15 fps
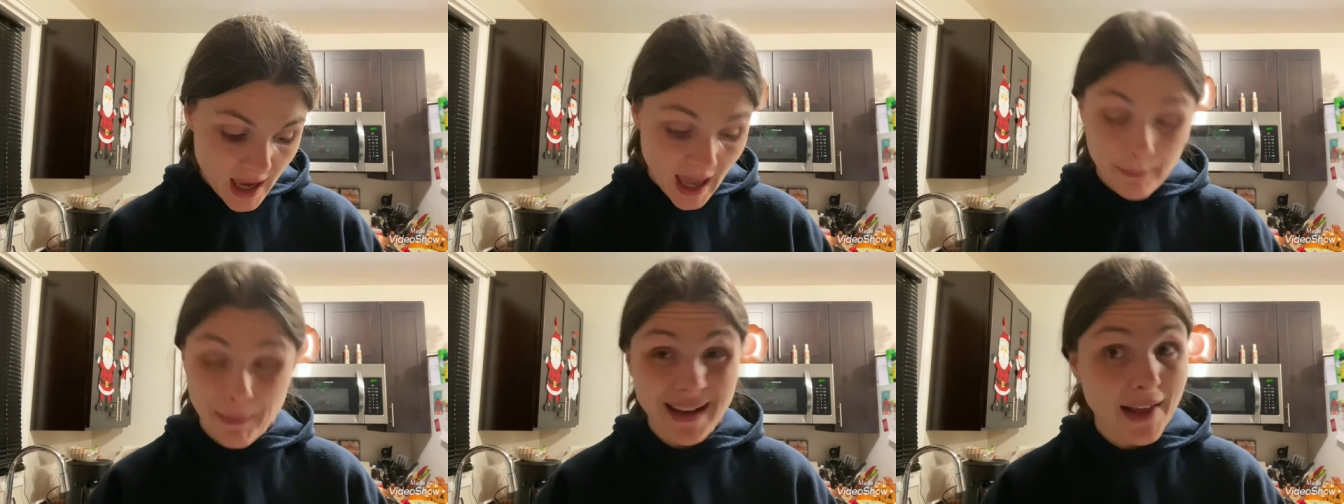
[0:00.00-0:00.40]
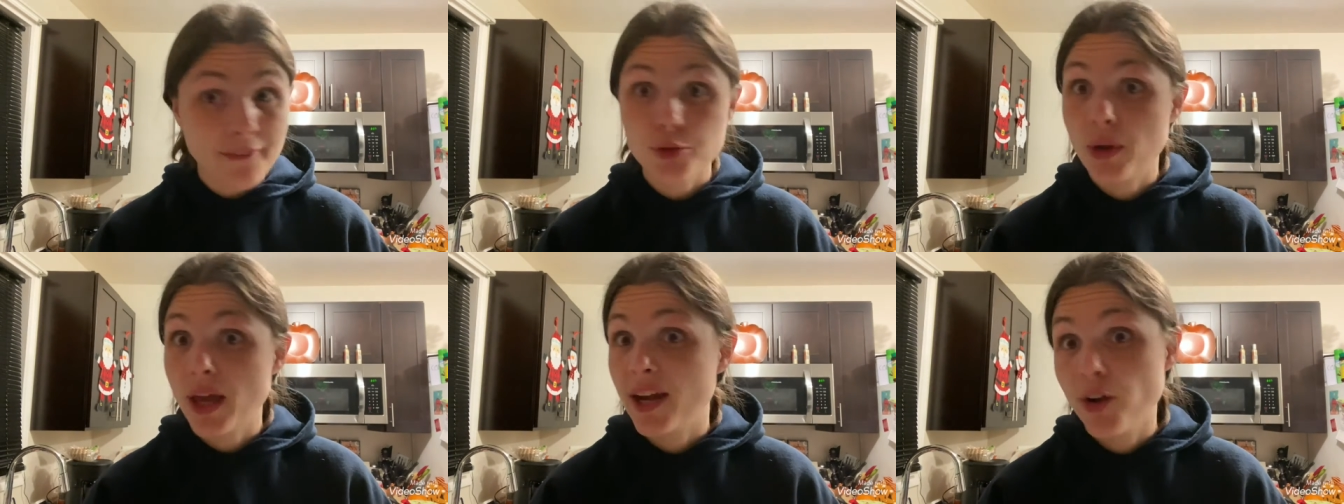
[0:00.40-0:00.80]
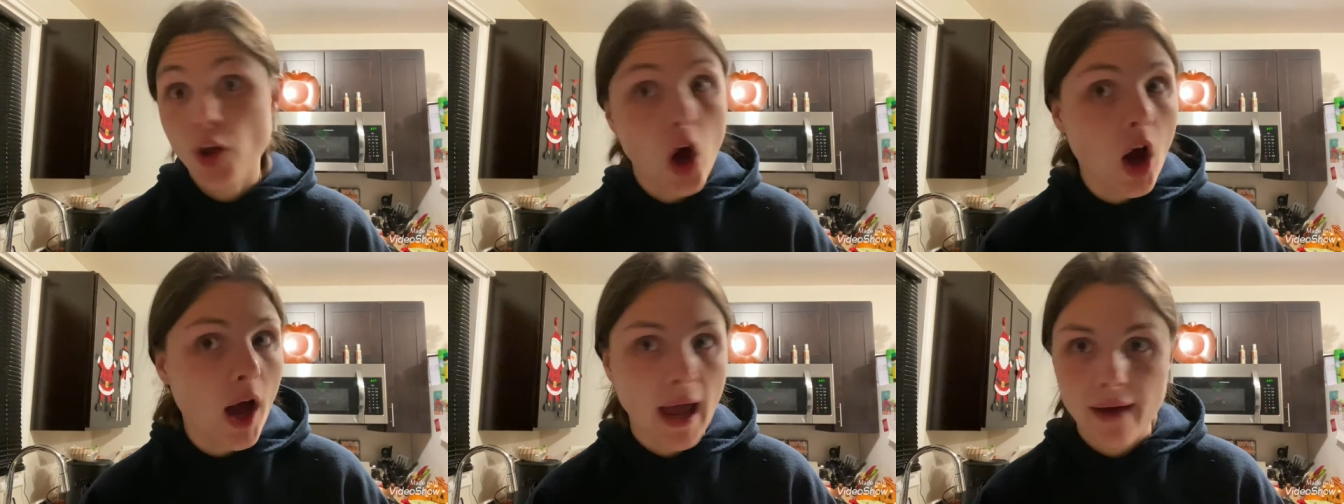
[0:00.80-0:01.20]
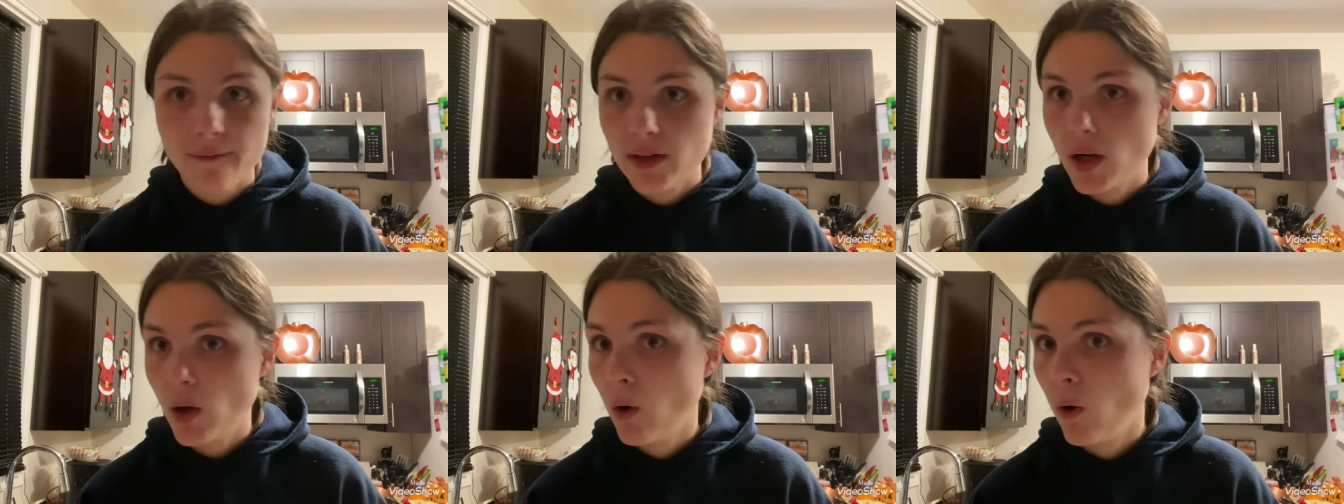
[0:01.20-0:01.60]
And my nephew cannot have
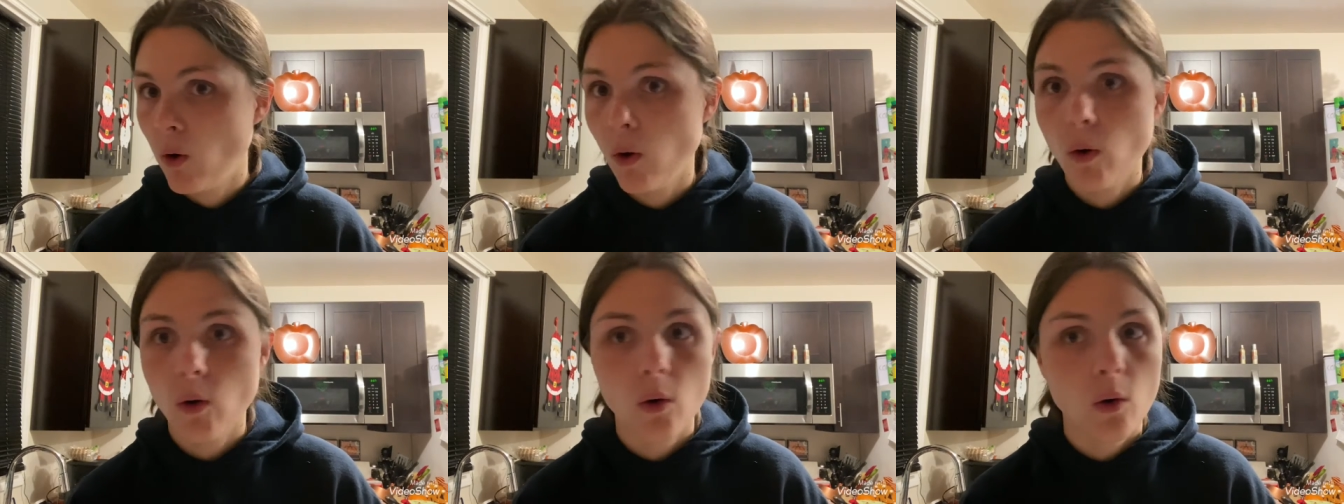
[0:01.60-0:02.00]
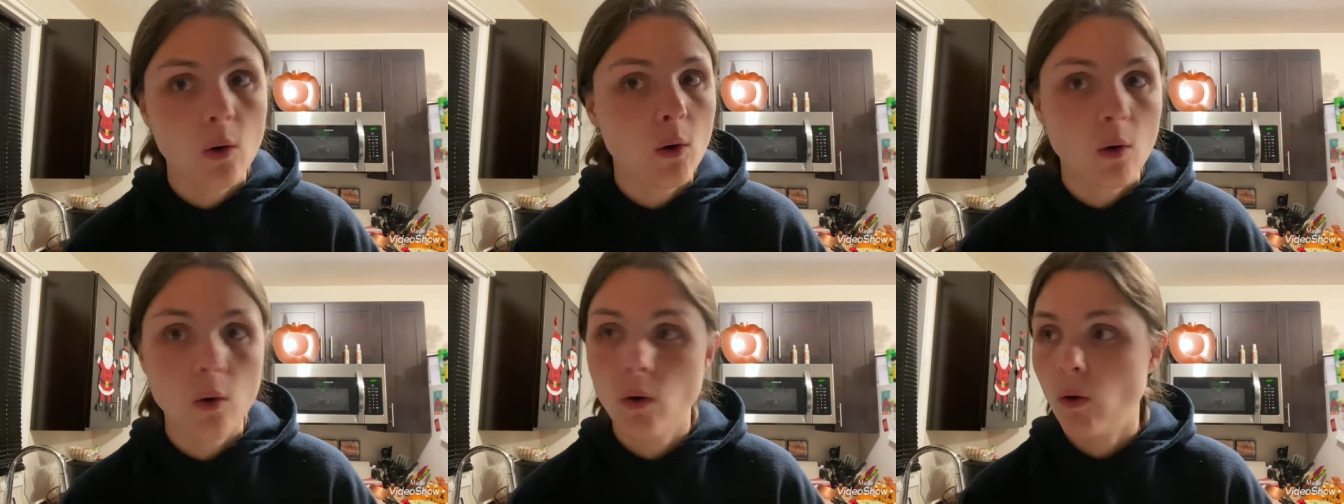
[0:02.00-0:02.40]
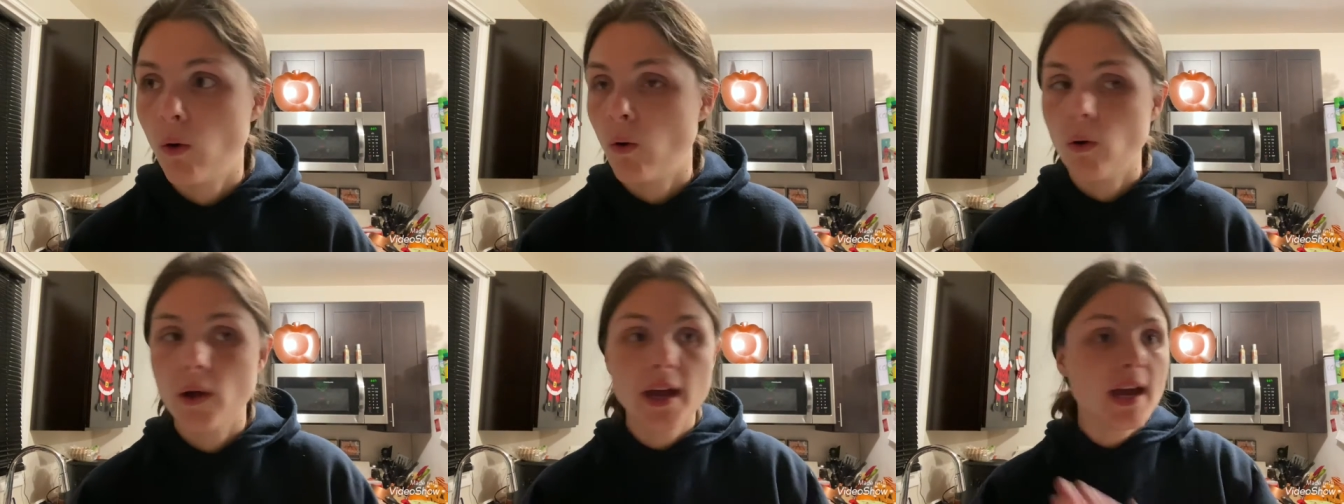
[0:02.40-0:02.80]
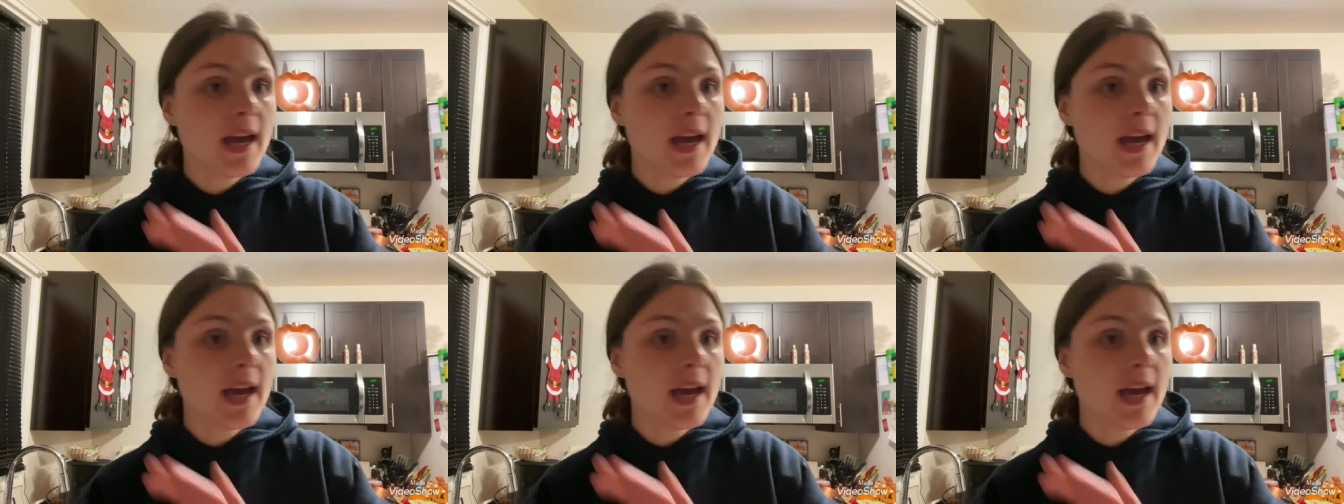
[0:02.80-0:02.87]
it. Ho, ho, ho, ho, ho.